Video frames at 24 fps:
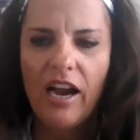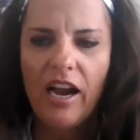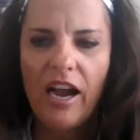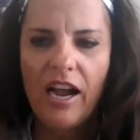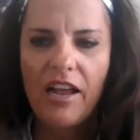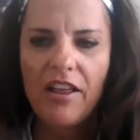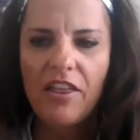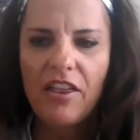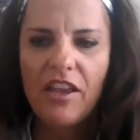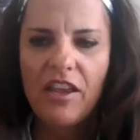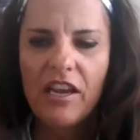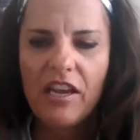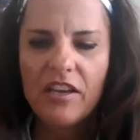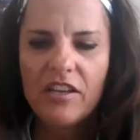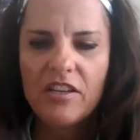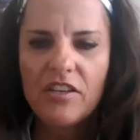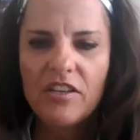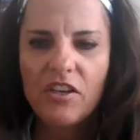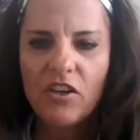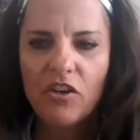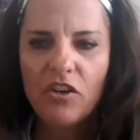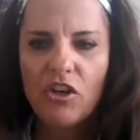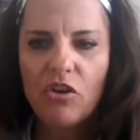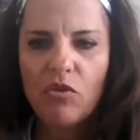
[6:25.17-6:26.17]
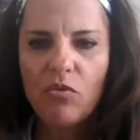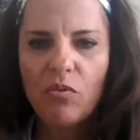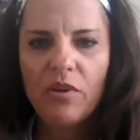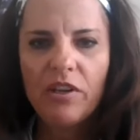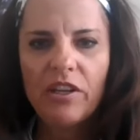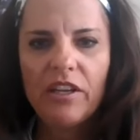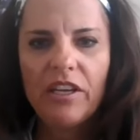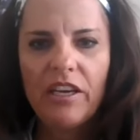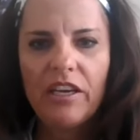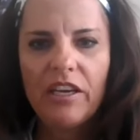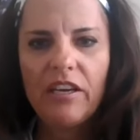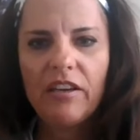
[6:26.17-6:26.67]
I think until you
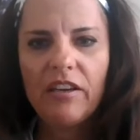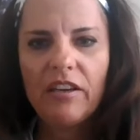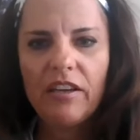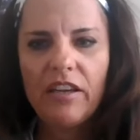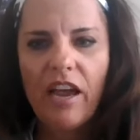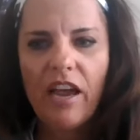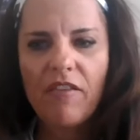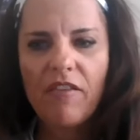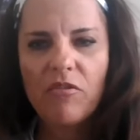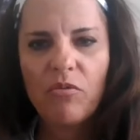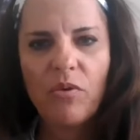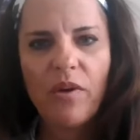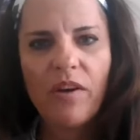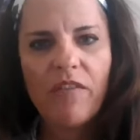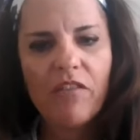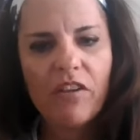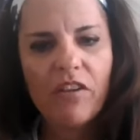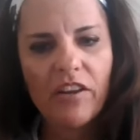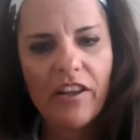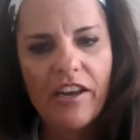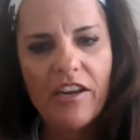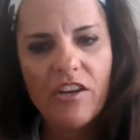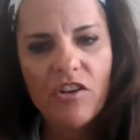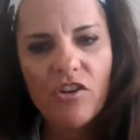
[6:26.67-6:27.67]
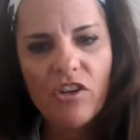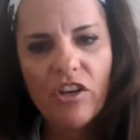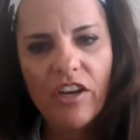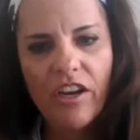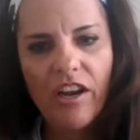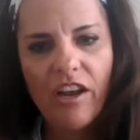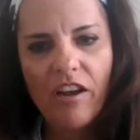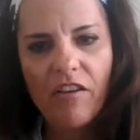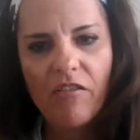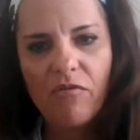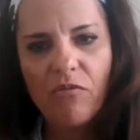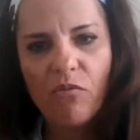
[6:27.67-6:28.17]
really have a
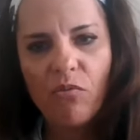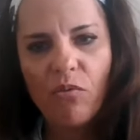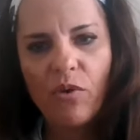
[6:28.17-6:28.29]
revelation of